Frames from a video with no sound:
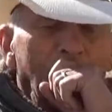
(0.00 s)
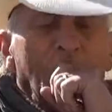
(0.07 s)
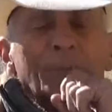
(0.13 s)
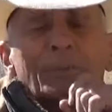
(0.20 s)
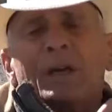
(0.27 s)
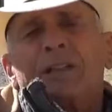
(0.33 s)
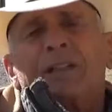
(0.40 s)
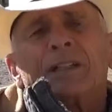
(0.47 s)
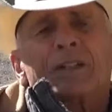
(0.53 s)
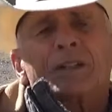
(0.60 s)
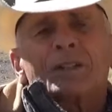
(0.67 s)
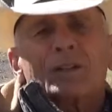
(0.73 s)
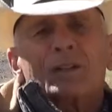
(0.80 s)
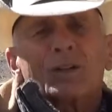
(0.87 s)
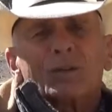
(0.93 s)
many
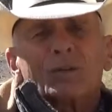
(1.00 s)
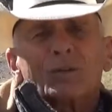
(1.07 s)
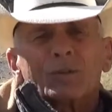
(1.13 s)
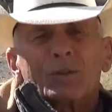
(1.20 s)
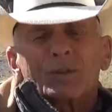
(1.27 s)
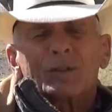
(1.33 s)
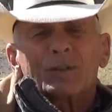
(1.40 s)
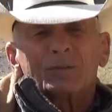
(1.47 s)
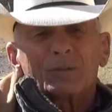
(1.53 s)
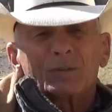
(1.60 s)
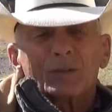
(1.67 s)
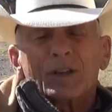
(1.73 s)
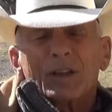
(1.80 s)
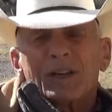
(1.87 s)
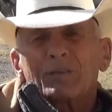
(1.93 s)
years ago
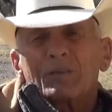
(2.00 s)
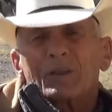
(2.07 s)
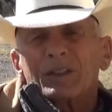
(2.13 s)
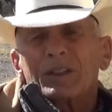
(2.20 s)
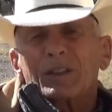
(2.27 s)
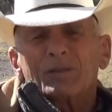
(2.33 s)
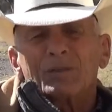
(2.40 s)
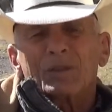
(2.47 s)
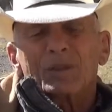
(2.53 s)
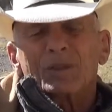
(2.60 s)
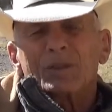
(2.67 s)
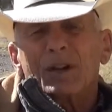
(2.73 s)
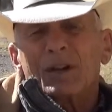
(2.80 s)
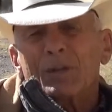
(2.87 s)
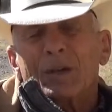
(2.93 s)
were not really even
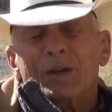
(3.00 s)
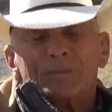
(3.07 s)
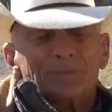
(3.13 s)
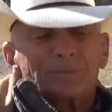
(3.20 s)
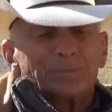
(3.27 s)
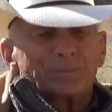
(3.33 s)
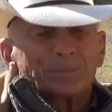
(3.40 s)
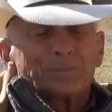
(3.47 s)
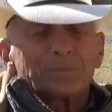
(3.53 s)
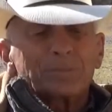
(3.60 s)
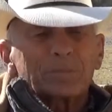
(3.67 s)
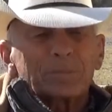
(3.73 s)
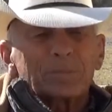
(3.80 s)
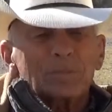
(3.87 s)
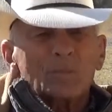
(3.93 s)
thought about.
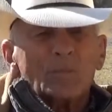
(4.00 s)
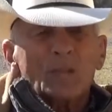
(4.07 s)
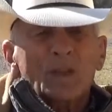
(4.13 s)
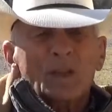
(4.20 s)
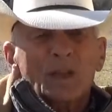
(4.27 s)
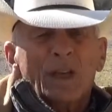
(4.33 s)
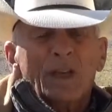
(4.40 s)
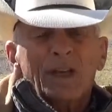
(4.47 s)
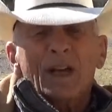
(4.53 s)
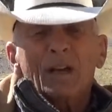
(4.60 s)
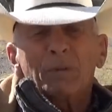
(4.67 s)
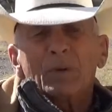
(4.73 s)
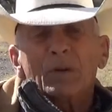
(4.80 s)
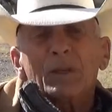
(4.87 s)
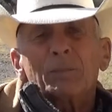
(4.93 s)
Anyhow,
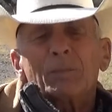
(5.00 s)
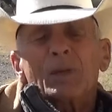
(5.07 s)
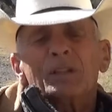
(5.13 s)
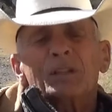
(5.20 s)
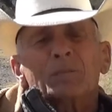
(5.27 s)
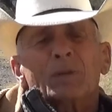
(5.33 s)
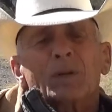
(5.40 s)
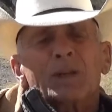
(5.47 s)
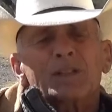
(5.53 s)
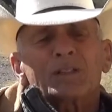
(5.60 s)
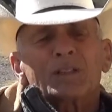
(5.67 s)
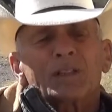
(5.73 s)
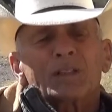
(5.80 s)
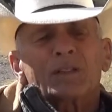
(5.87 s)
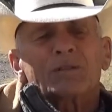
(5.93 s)
pretty pleasant place
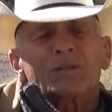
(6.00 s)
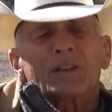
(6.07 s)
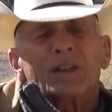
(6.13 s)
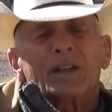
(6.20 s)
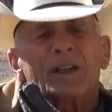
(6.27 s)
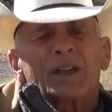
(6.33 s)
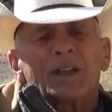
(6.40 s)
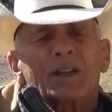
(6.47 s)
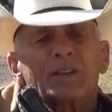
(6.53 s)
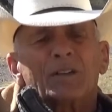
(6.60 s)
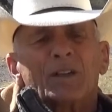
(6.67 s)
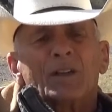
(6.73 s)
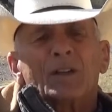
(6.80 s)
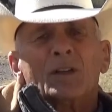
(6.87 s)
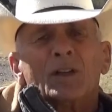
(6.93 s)
to live,
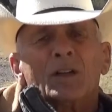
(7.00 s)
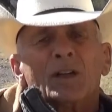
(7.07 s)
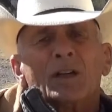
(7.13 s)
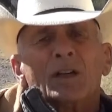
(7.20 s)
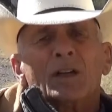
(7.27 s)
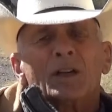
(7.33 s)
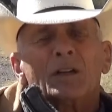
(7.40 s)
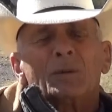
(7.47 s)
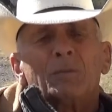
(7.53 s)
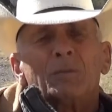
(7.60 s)
and I